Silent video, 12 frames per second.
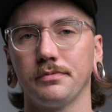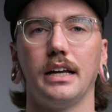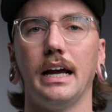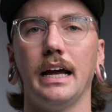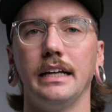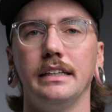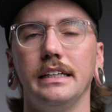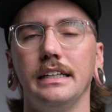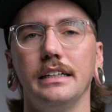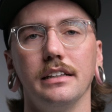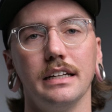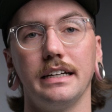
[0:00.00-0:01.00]
And
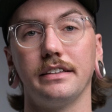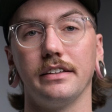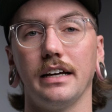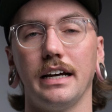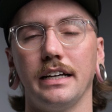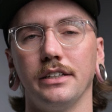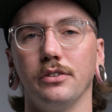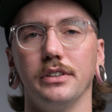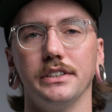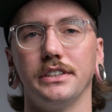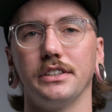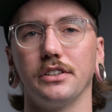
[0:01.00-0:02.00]
the length of the handle
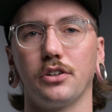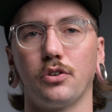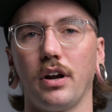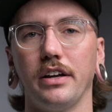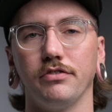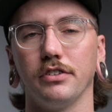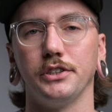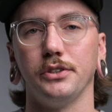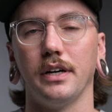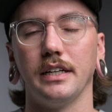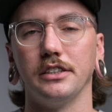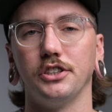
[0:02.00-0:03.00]
is great for
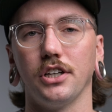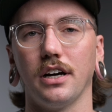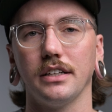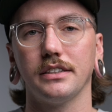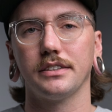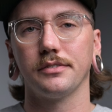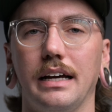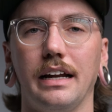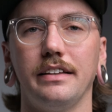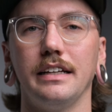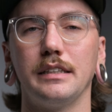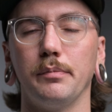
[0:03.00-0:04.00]
two-handed shots. And I
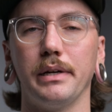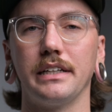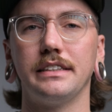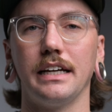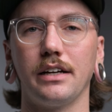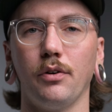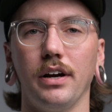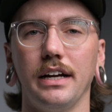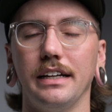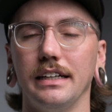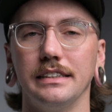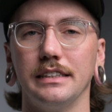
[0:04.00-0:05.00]
think the big
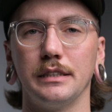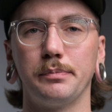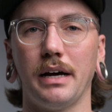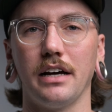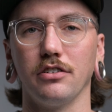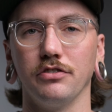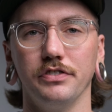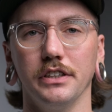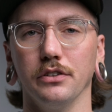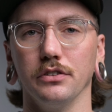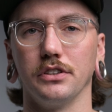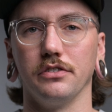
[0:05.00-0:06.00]
takeaway is this paddle
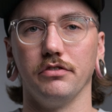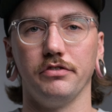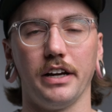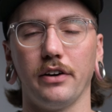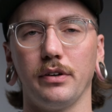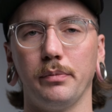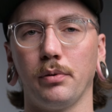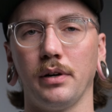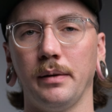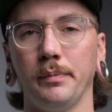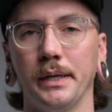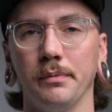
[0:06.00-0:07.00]
feels very
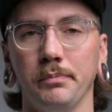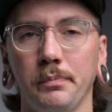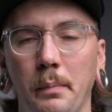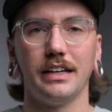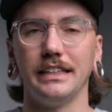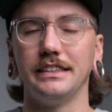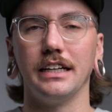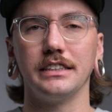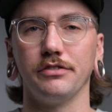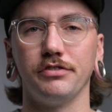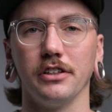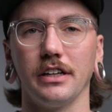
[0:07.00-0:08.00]
premium. It
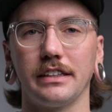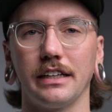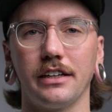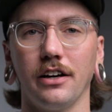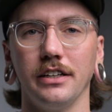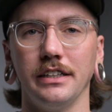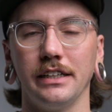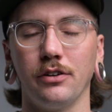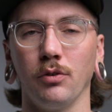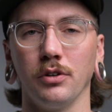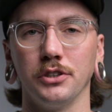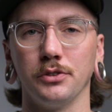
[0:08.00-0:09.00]
doesn't feel like they cut any
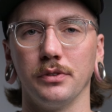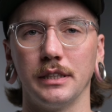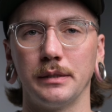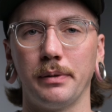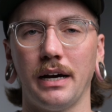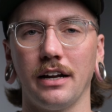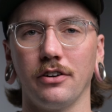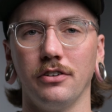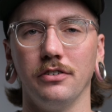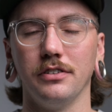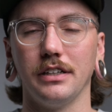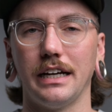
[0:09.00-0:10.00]
corners with this
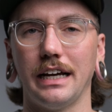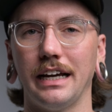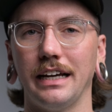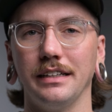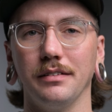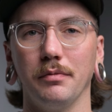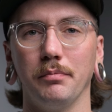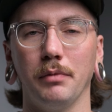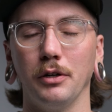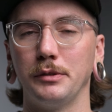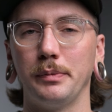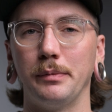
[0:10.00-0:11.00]
paddle, and
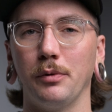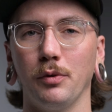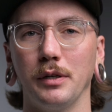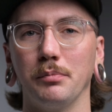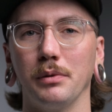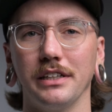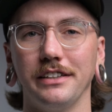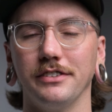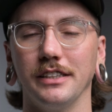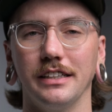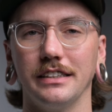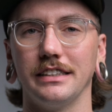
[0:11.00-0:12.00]
most people wouldn't believe
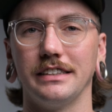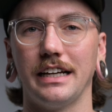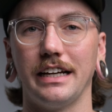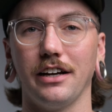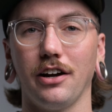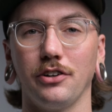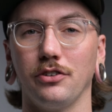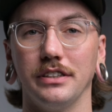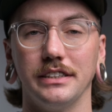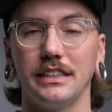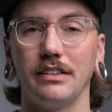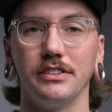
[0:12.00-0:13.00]
that this is a
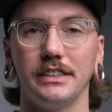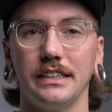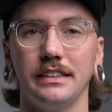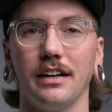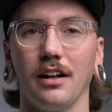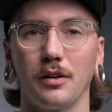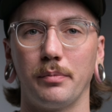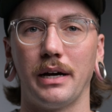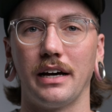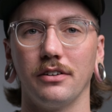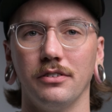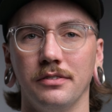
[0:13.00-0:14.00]
$117
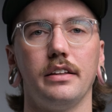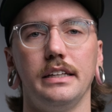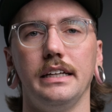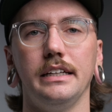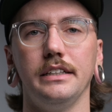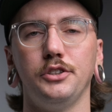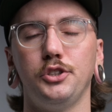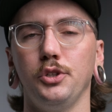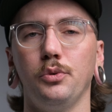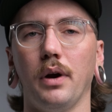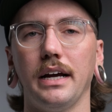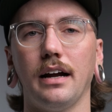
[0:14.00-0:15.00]
paddle. The
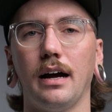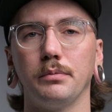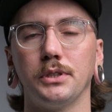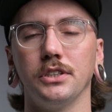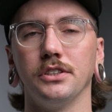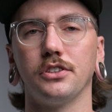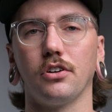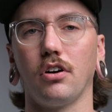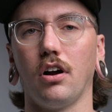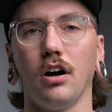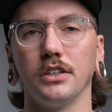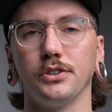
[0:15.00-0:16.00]
2 weight options
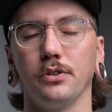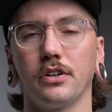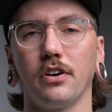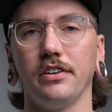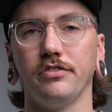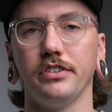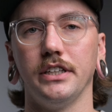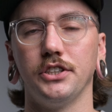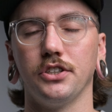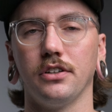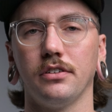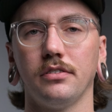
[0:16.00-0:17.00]
are also a great
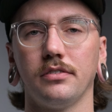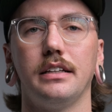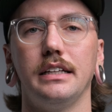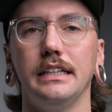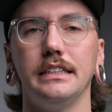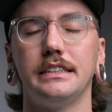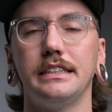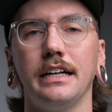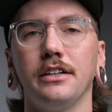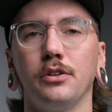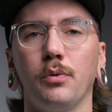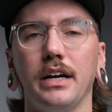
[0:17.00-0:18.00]
feature. The
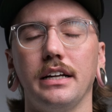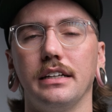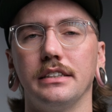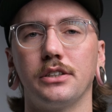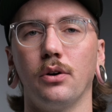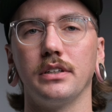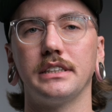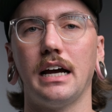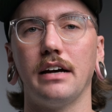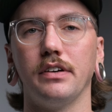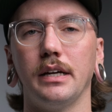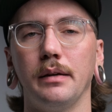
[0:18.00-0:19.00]
standard weight is going to
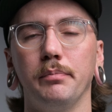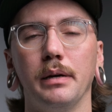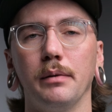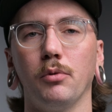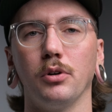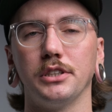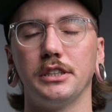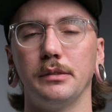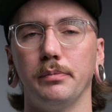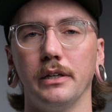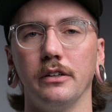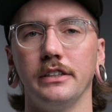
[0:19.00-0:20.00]
have a bit more
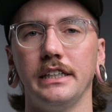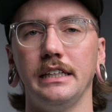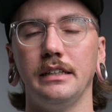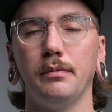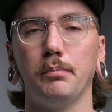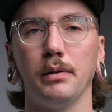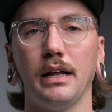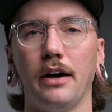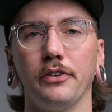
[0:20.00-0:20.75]
stability, plow